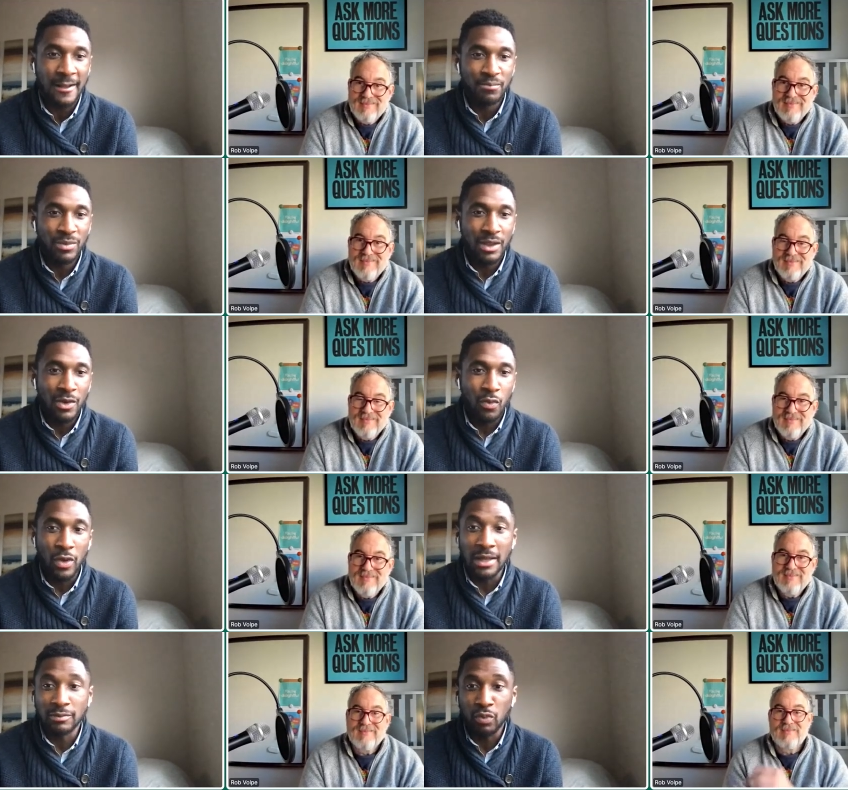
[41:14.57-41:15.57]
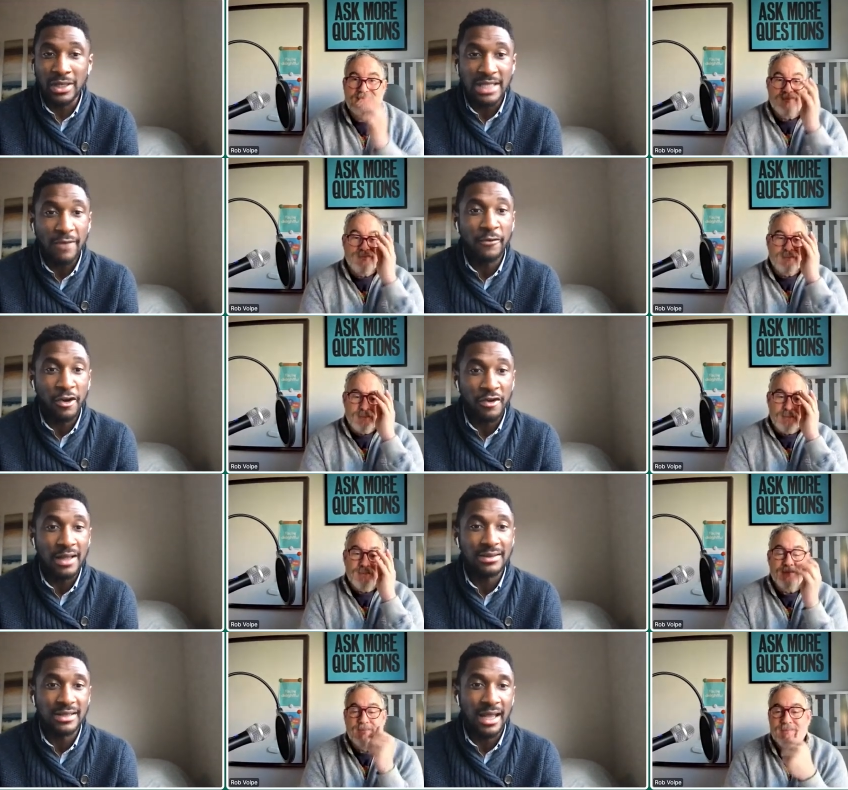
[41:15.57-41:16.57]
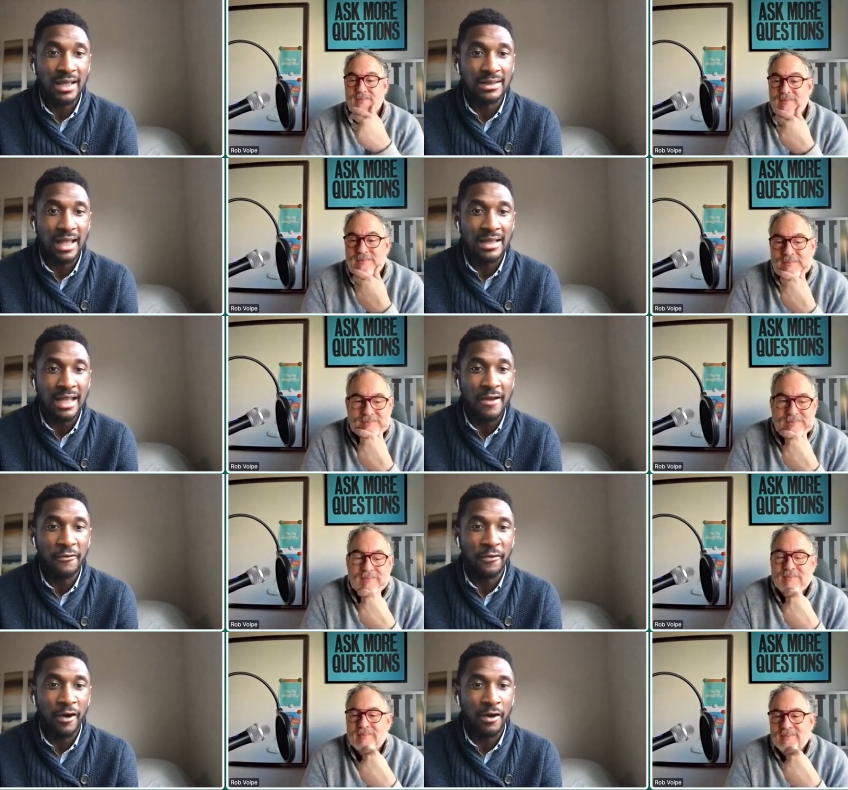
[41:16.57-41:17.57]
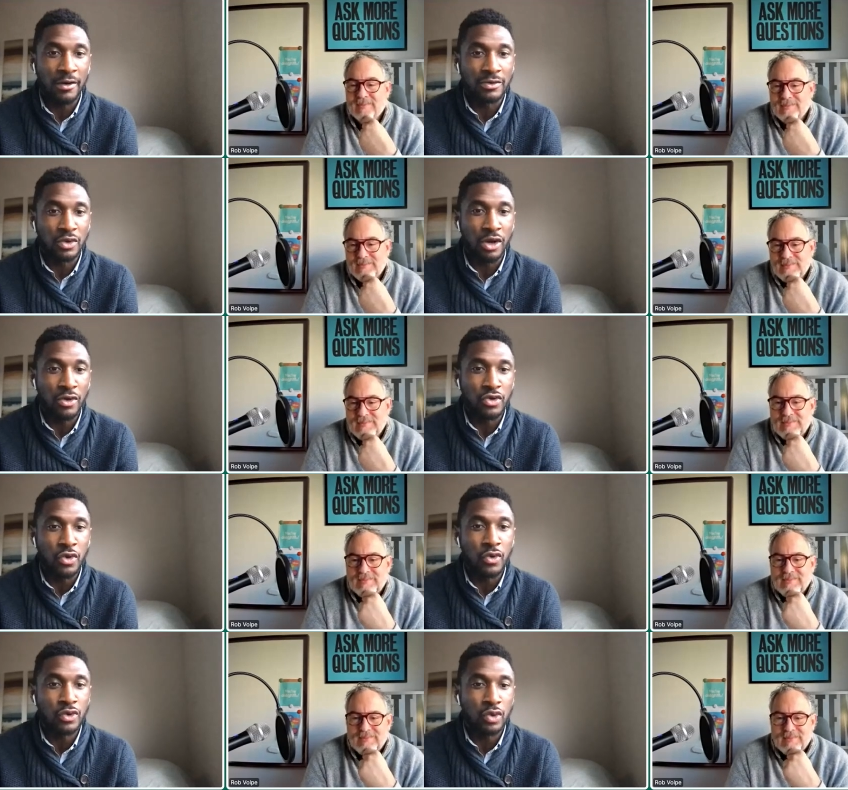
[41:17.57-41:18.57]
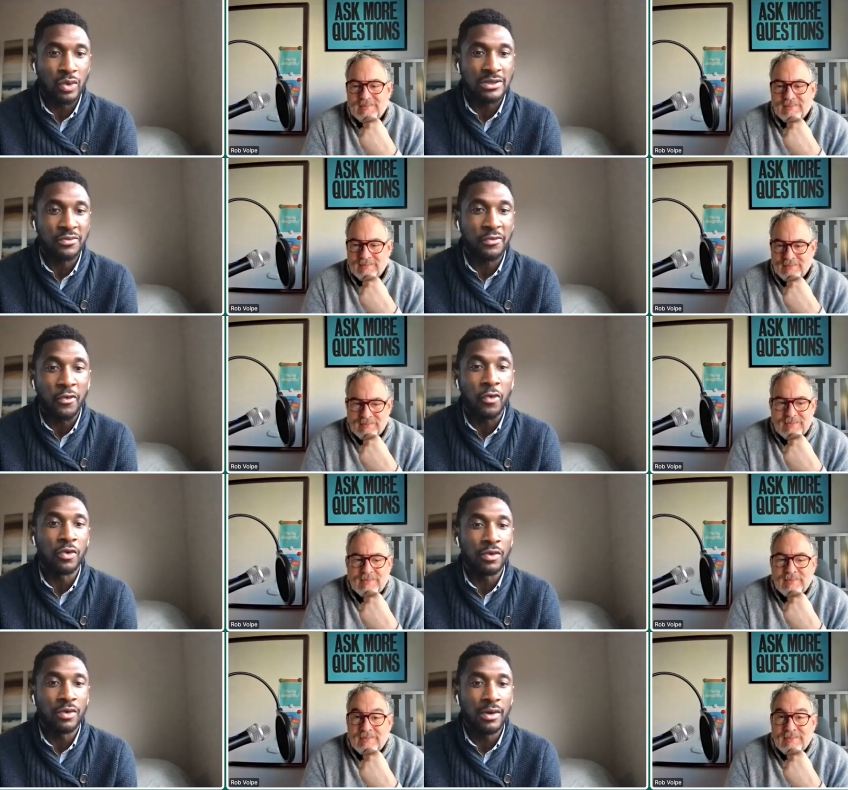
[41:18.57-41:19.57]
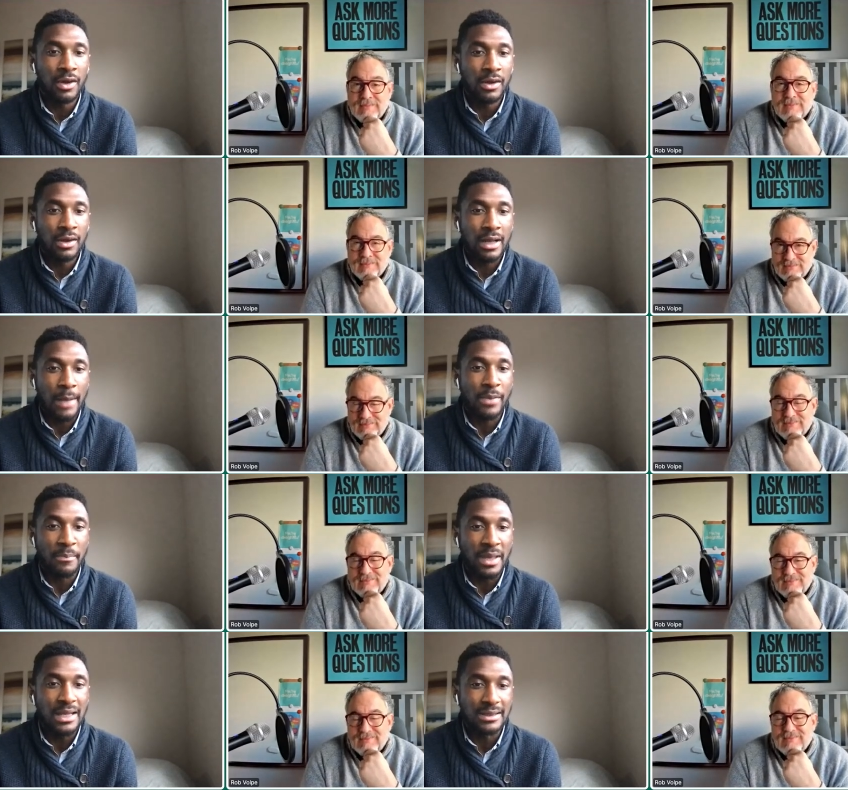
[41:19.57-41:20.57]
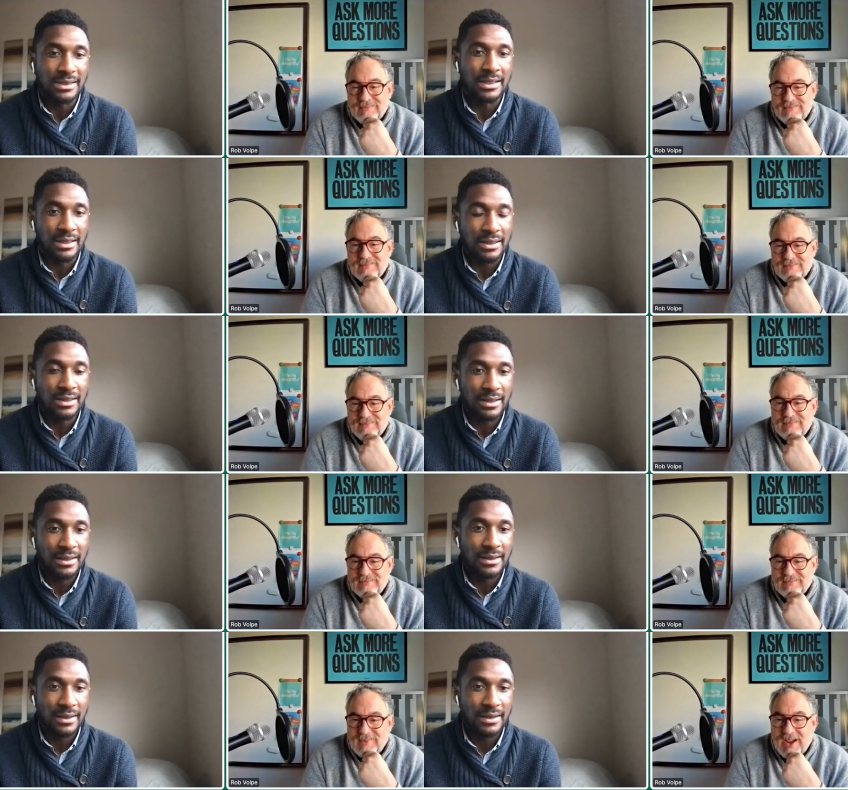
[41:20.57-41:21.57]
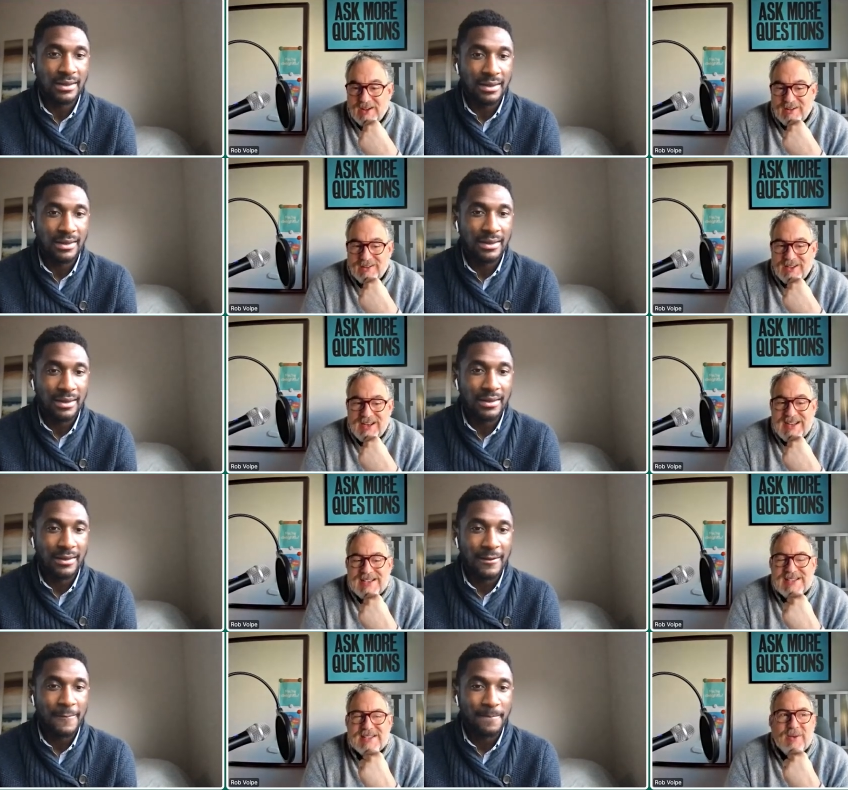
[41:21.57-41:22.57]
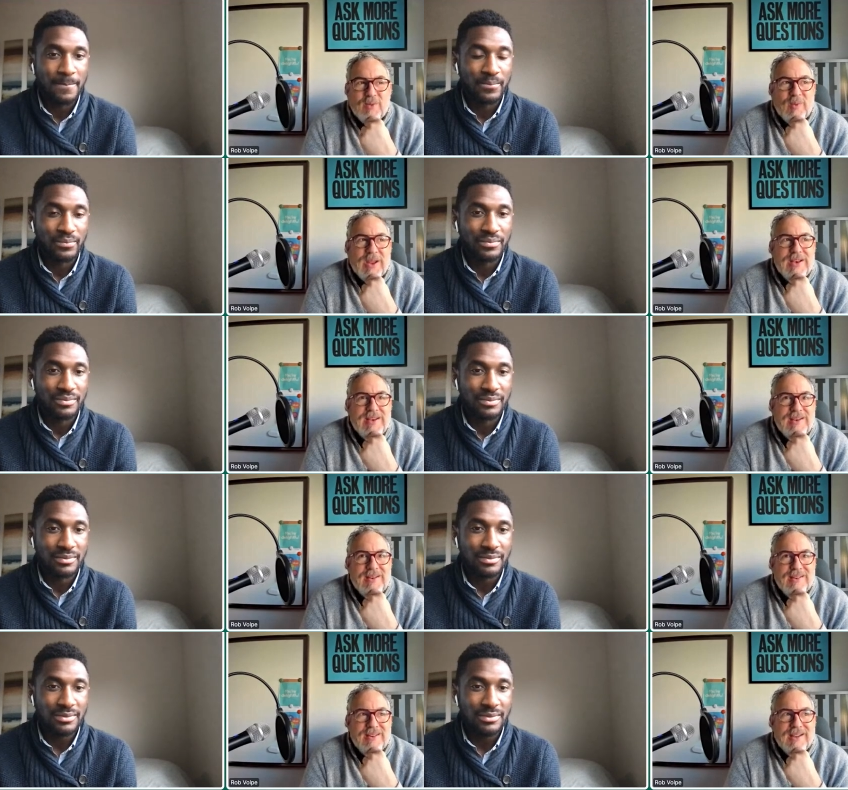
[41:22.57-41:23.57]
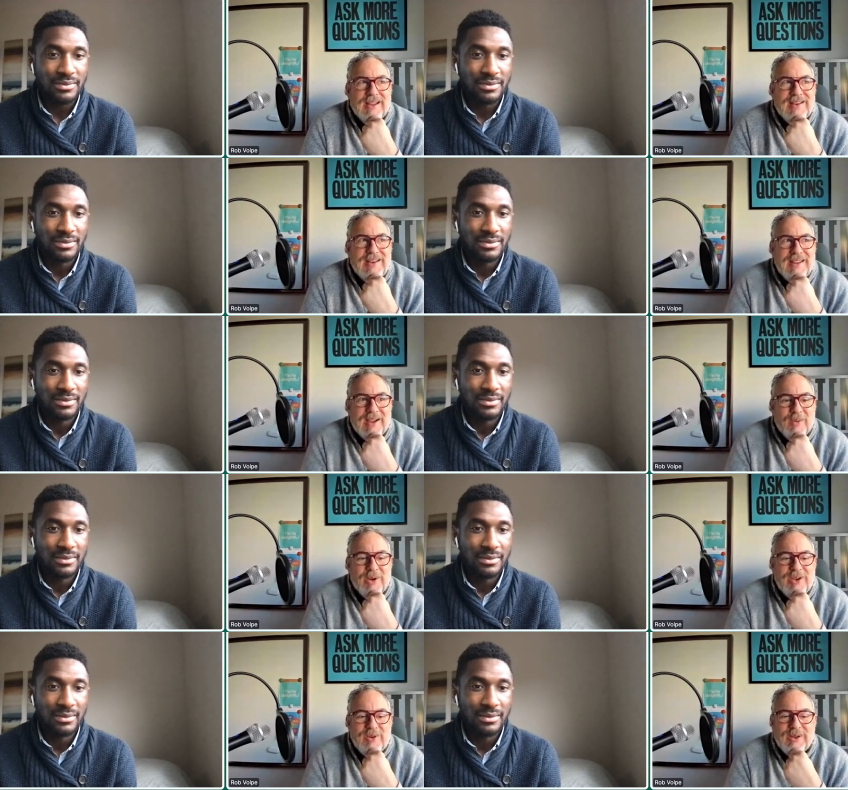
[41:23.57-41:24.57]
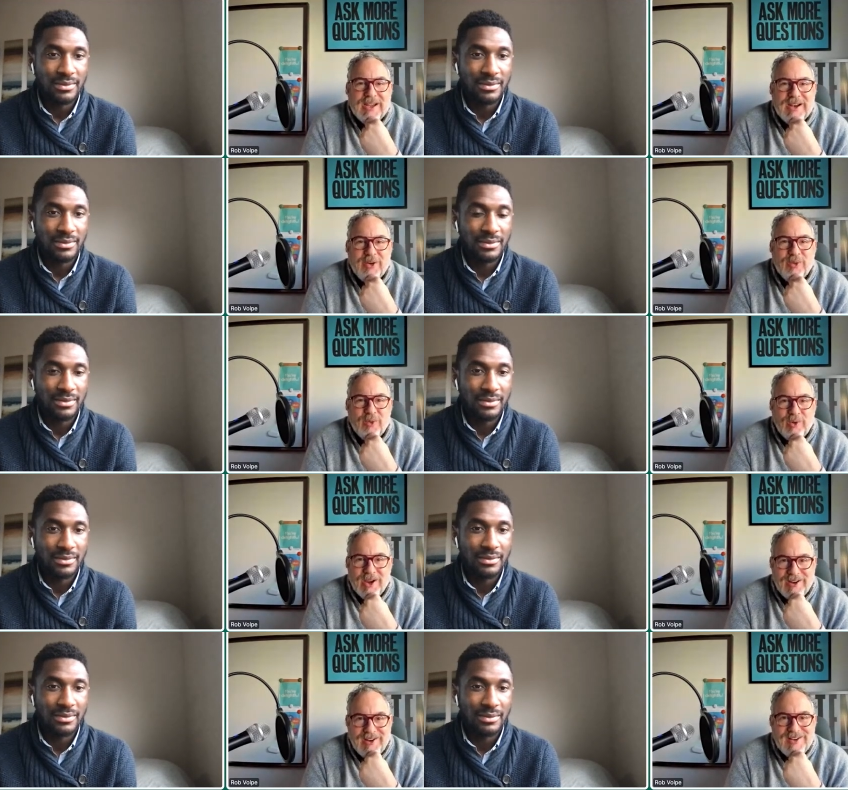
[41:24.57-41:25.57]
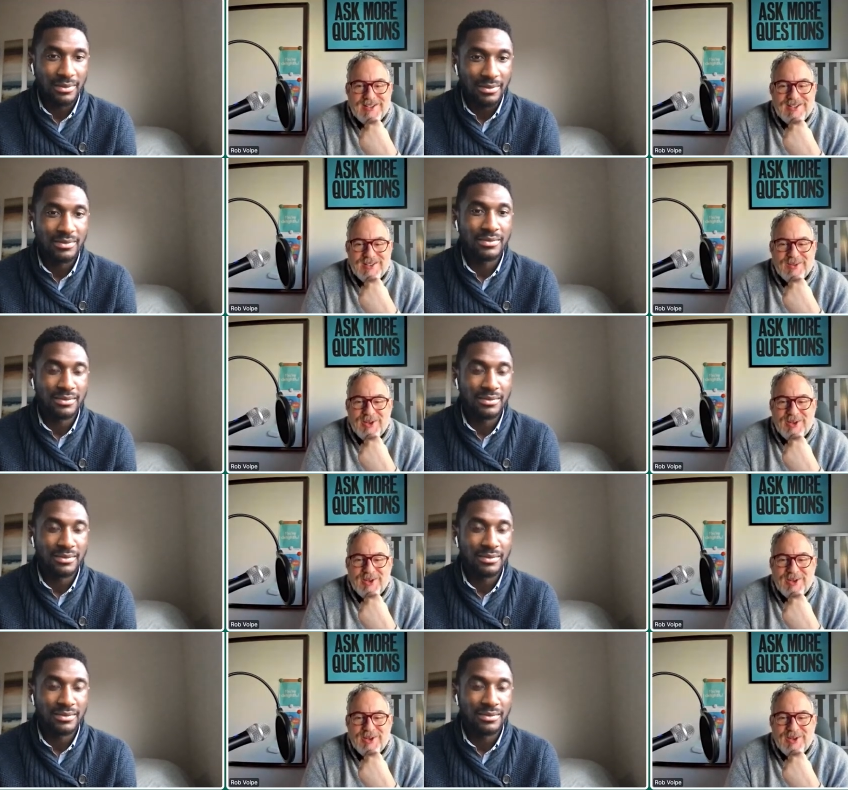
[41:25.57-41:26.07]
Speaker 1: that we we take for granted and therefore do not use to its full
Speaker 2: capability yeah it is and and and yet when you get it right